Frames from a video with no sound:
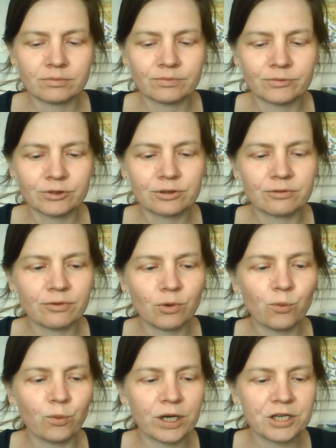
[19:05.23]
sort of
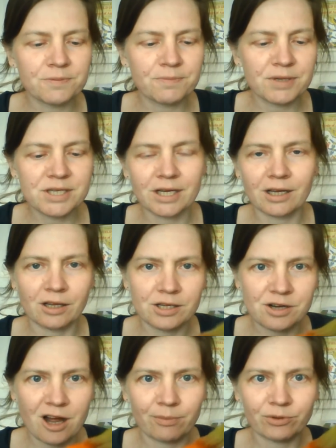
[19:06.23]
which particular
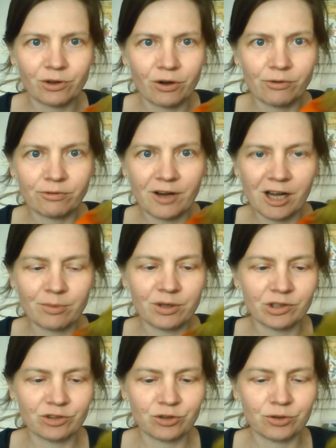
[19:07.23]
types of
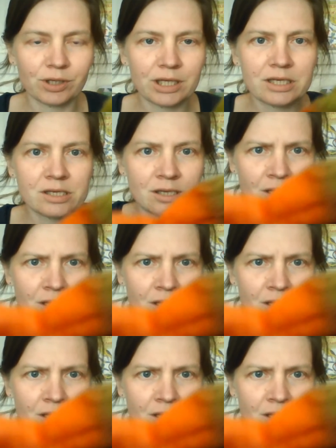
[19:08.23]
fibres do this,